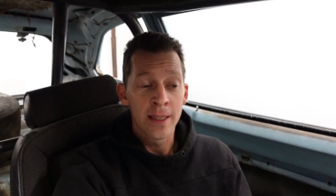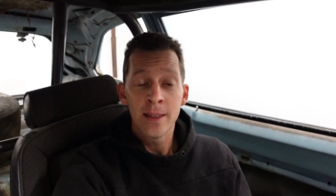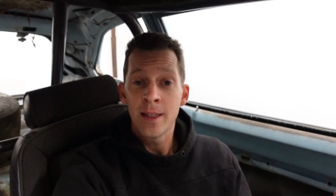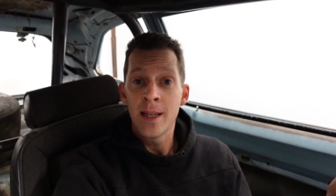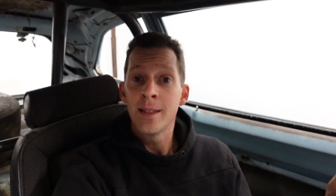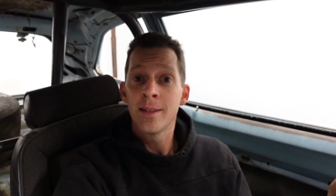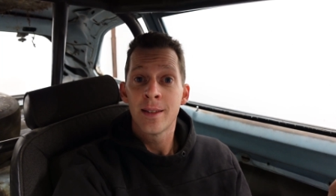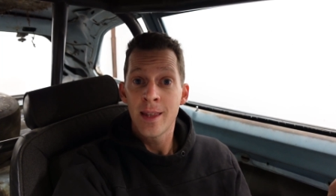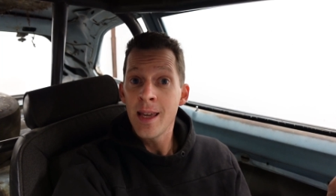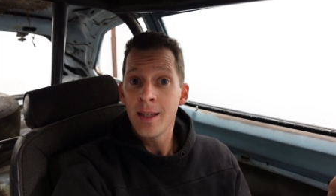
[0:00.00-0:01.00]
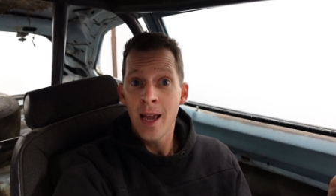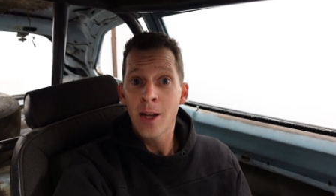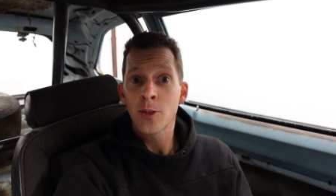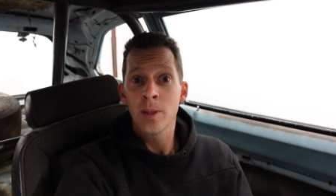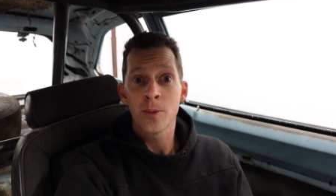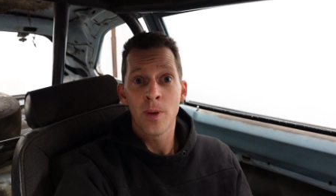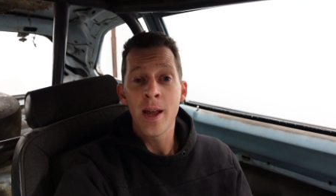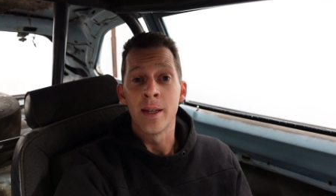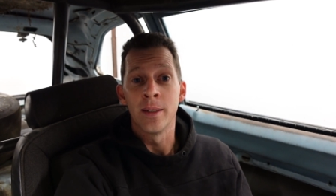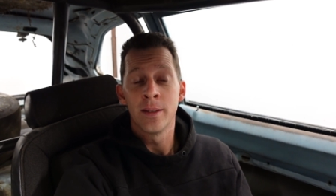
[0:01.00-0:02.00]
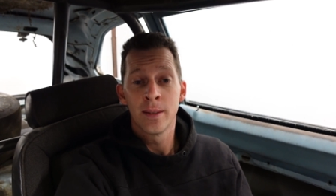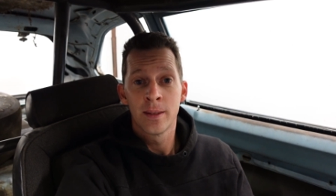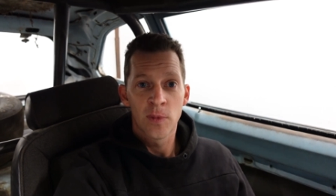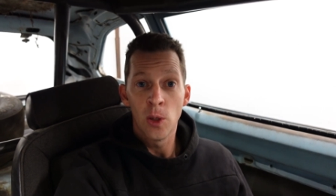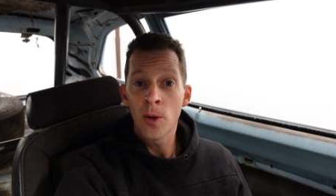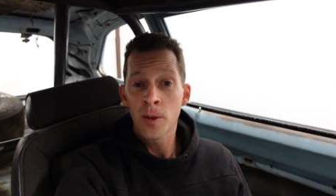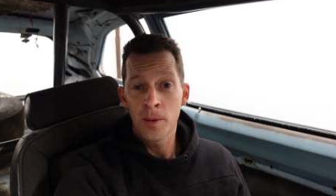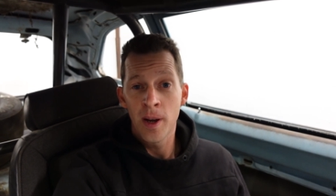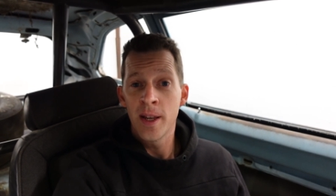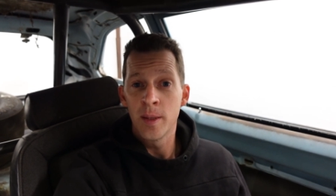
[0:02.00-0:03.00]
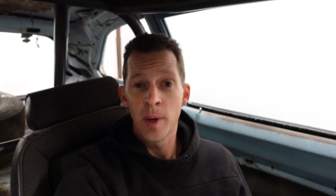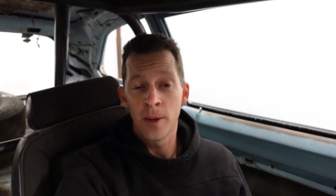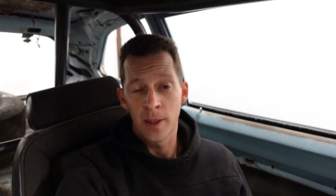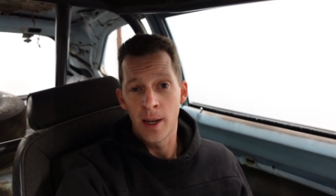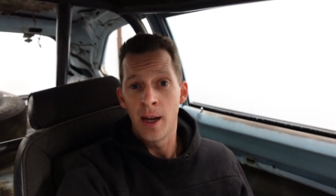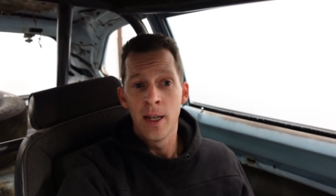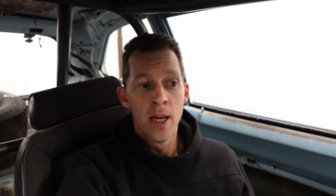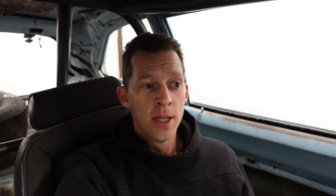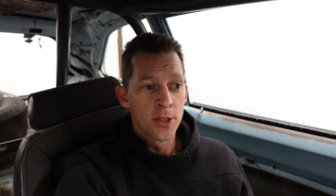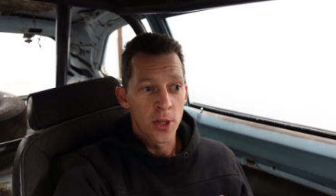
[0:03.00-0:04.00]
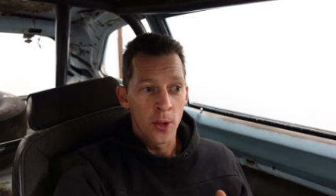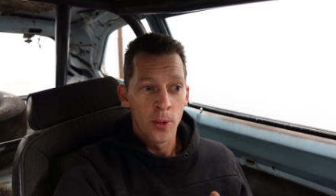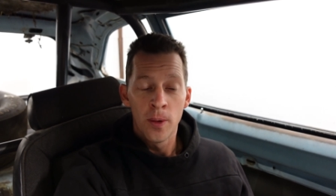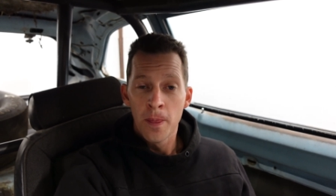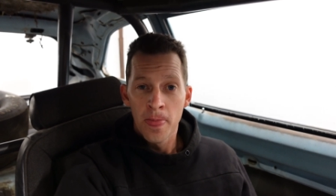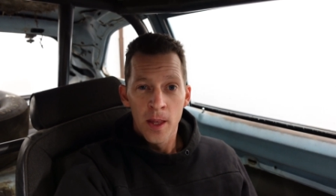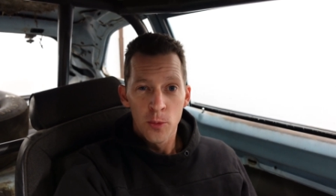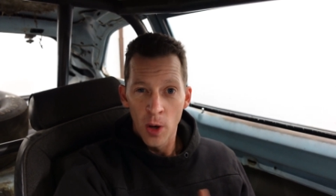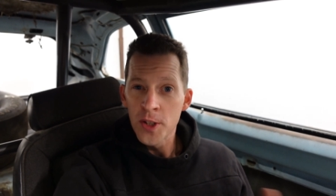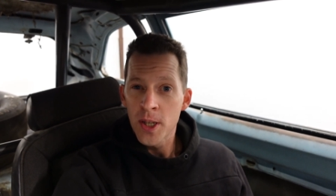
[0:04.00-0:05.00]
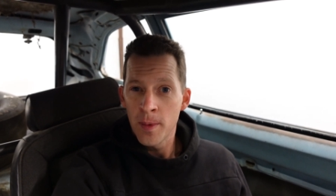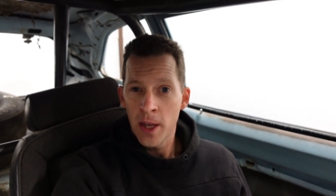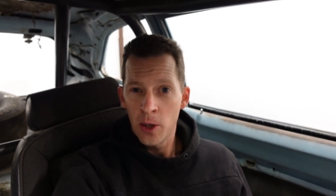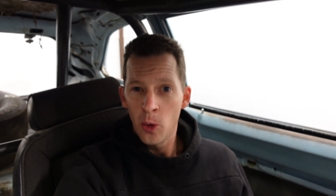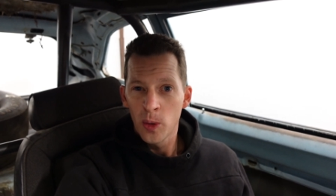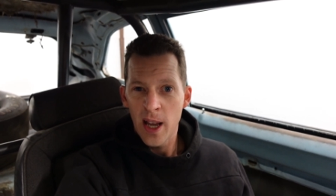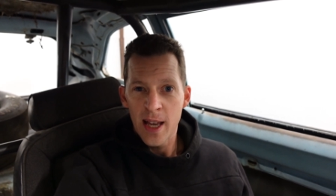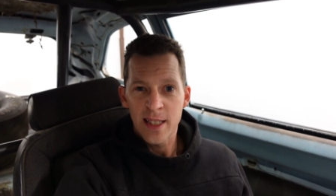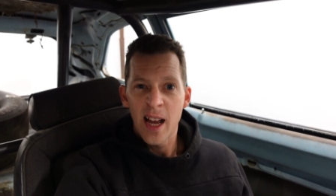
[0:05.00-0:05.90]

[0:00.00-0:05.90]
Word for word: in it, and the thing actually ran. The longer it ran, the better it got. So run some of that old gas